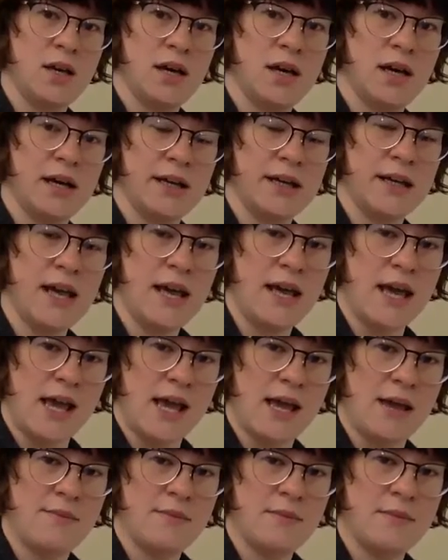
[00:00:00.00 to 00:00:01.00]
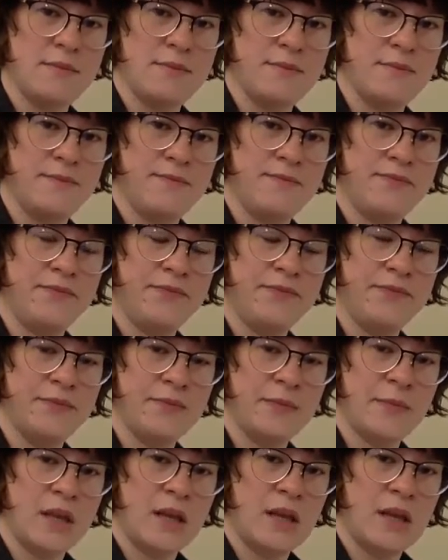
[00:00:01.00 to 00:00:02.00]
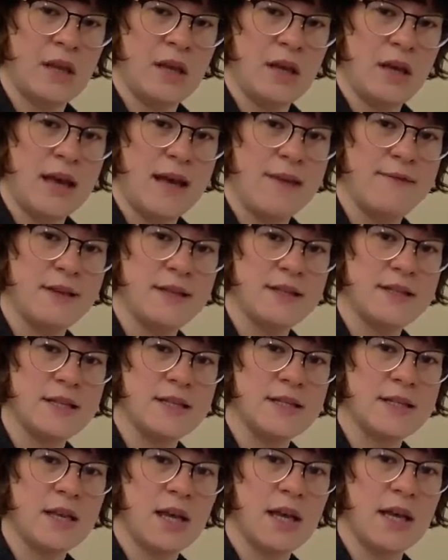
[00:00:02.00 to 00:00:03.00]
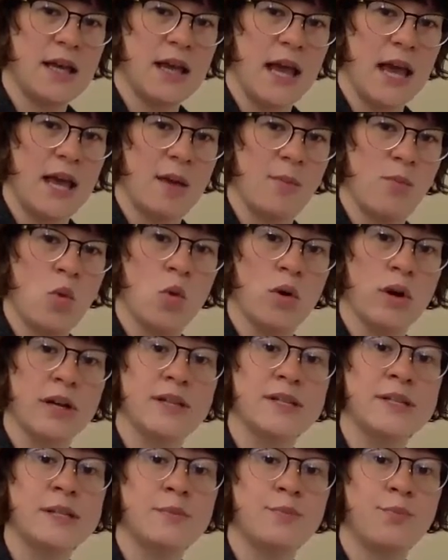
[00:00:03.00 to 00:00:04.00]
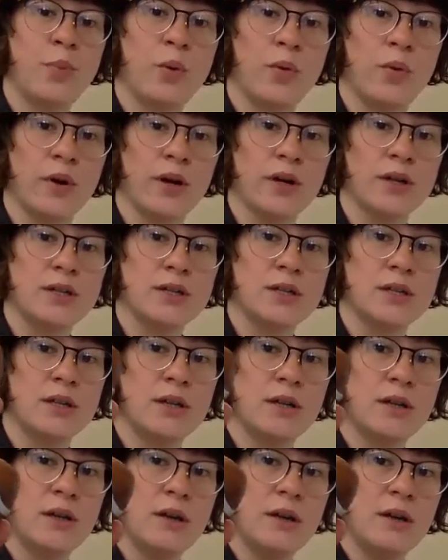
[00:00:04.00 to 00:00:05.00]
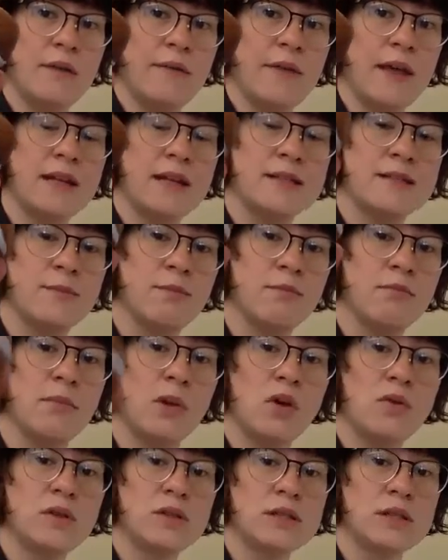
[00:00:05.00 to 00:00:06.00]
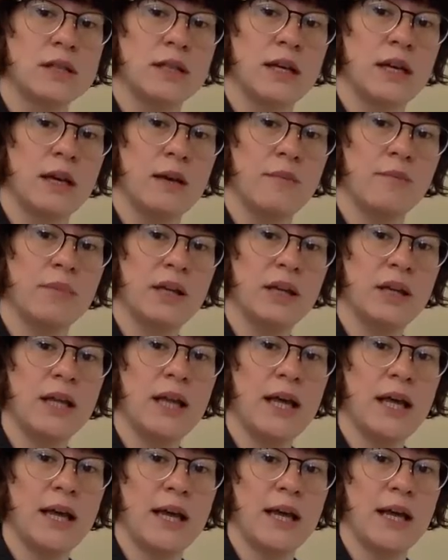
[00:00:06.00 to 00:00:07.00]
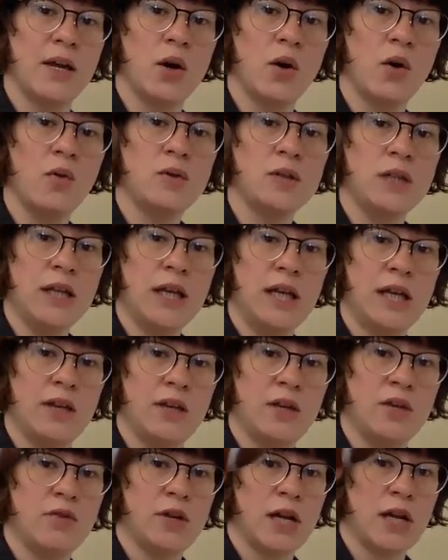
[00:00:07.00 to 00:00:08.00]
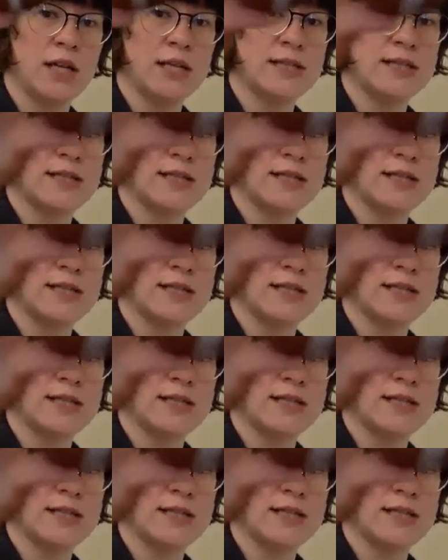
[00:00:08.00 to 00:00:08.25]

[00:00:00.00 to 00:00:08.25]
a game. And this is a game or a sport that is mostly played only in the United